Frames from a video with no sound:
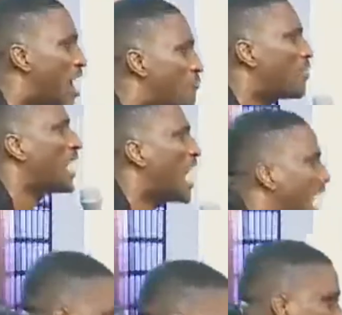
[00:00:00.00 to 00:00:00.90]
have
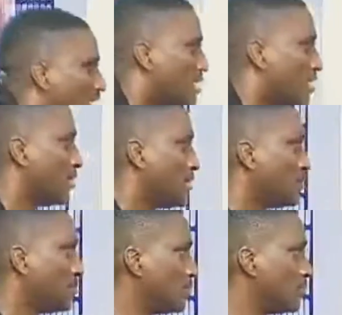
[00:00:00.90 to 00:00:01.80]
learning.
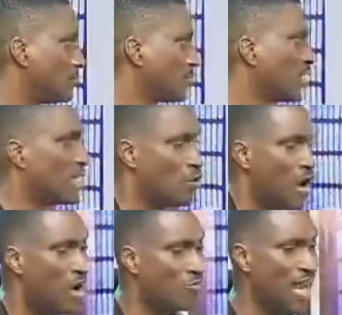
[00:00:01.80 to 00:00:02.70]
They
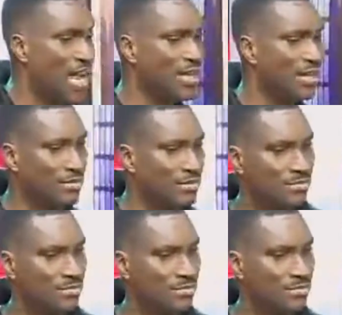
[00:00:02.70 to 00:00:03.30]
don't have learning.